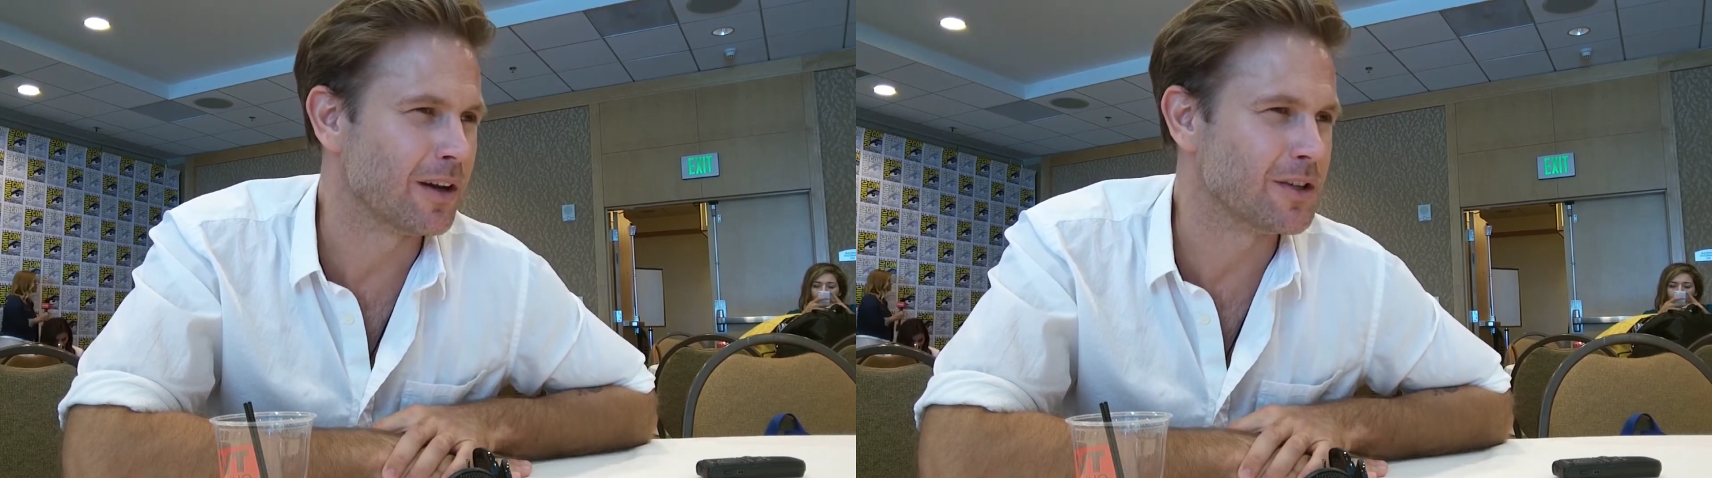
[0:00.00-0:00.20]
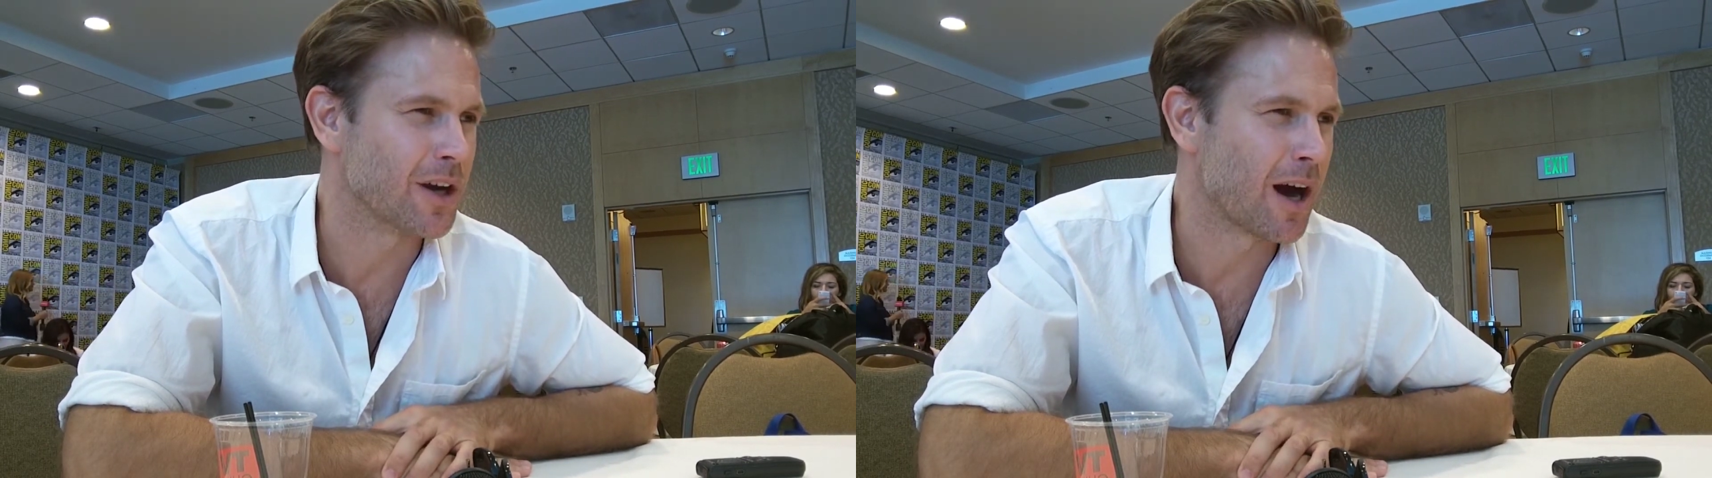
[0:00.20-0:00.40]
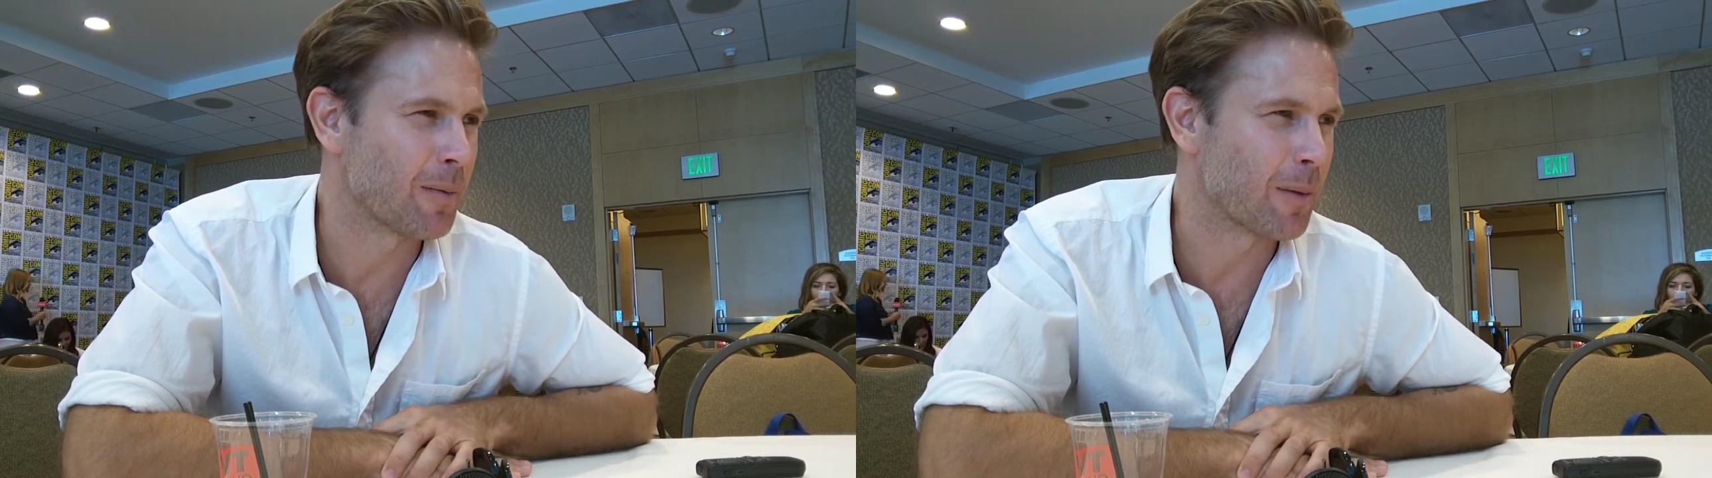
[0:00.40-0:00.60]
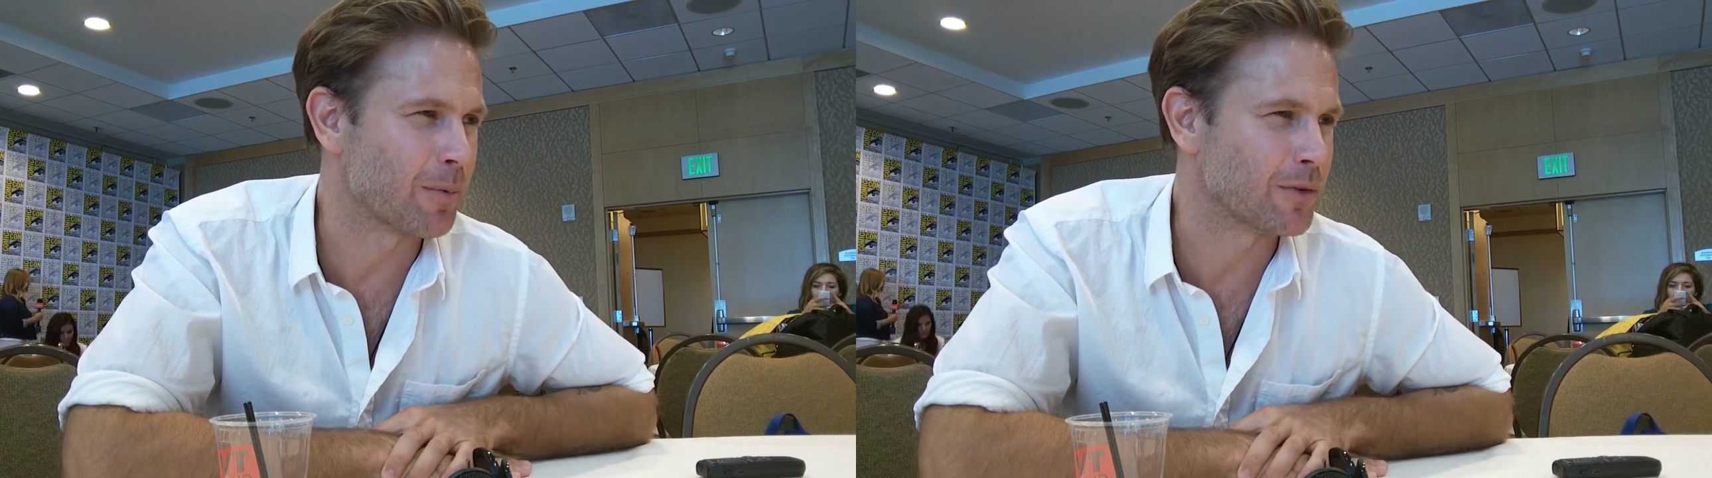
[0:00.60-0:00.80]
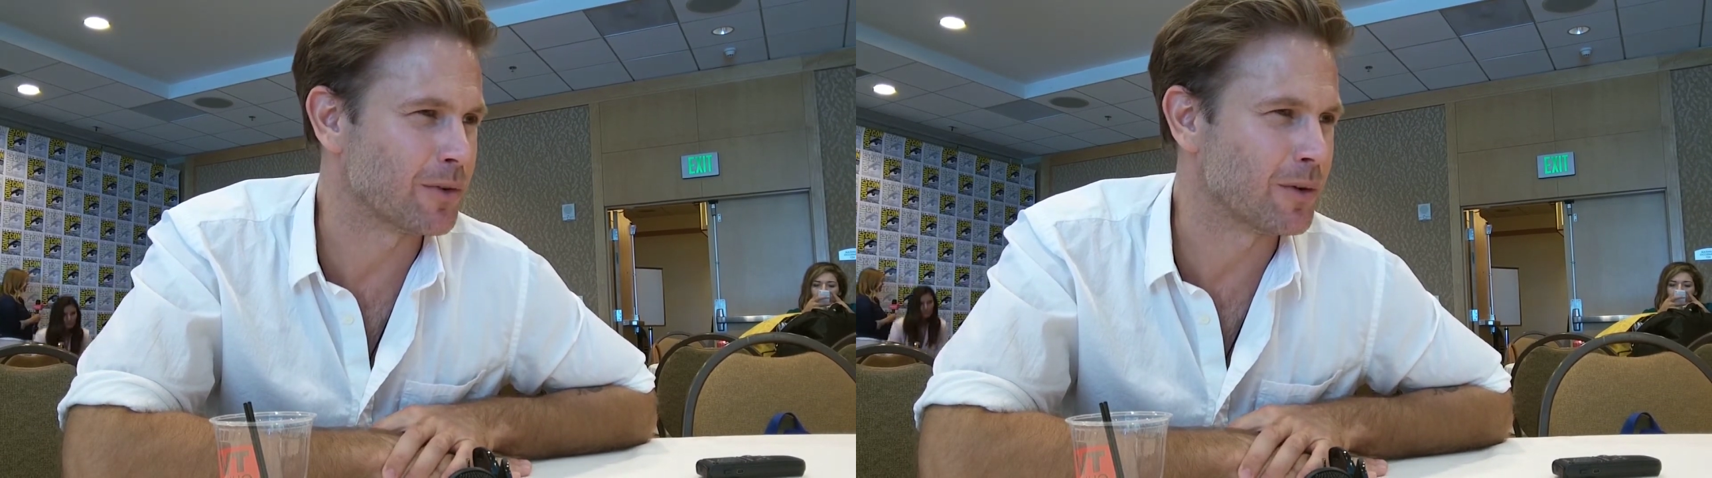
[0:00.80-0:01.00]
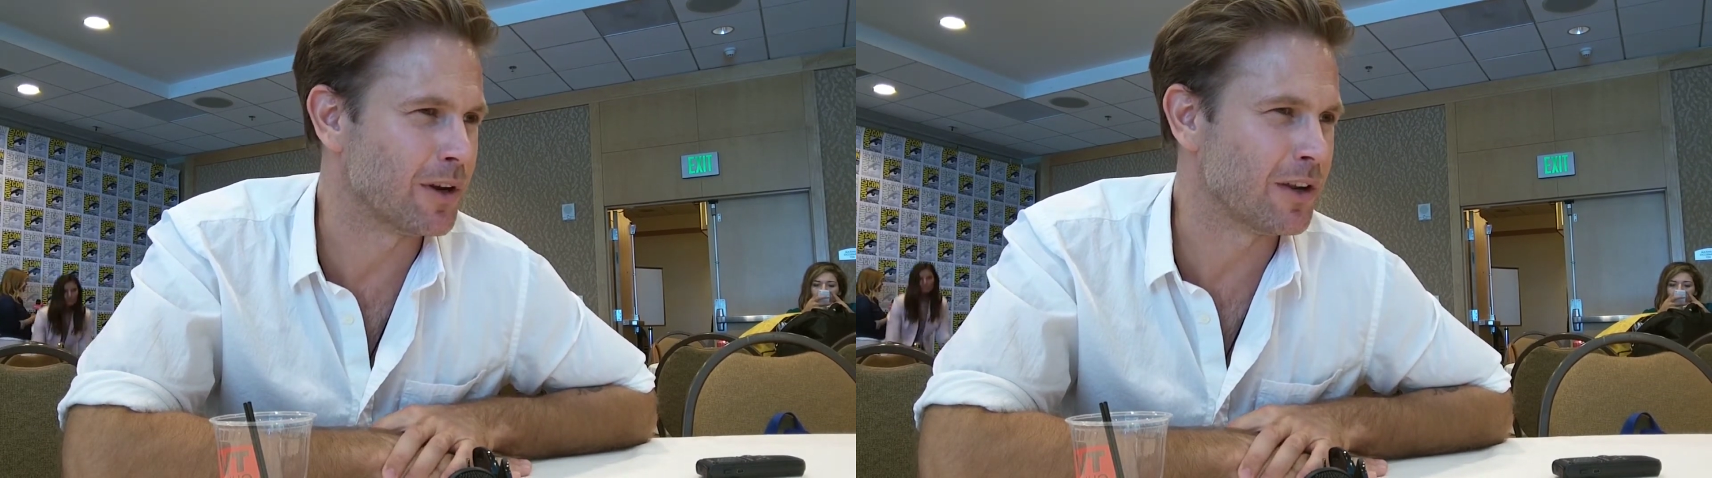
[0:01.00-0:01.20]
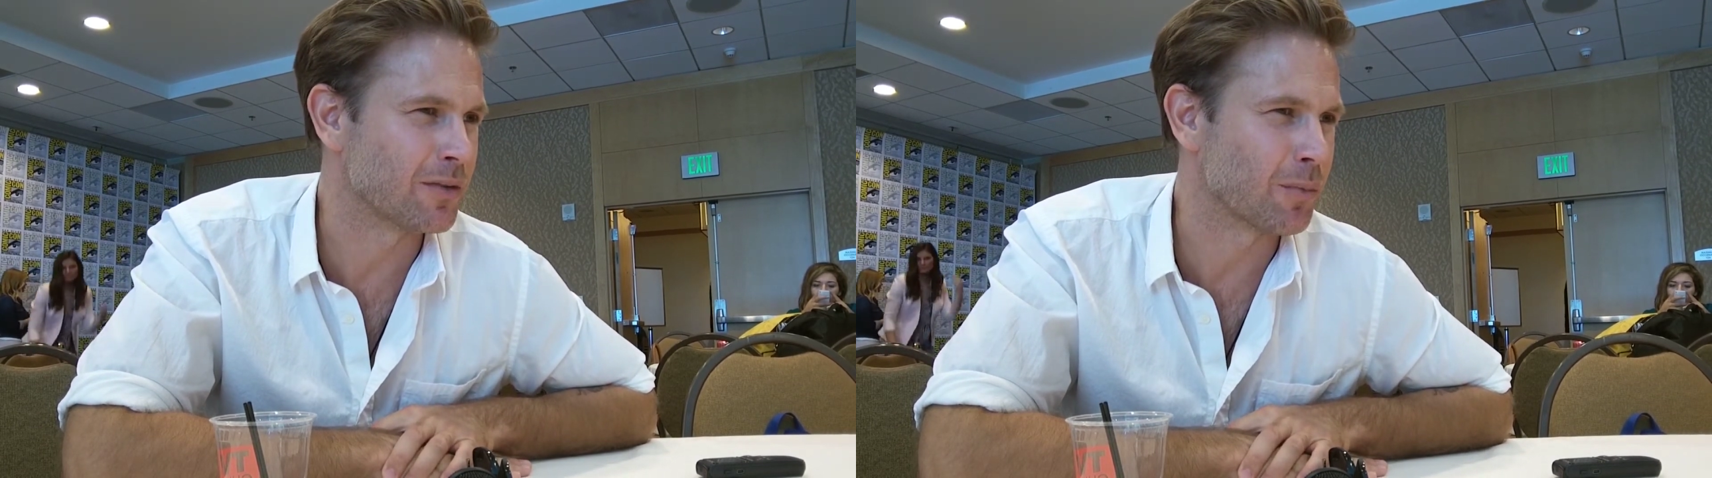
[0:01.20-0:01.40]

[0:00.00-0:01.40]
job opportunity. It's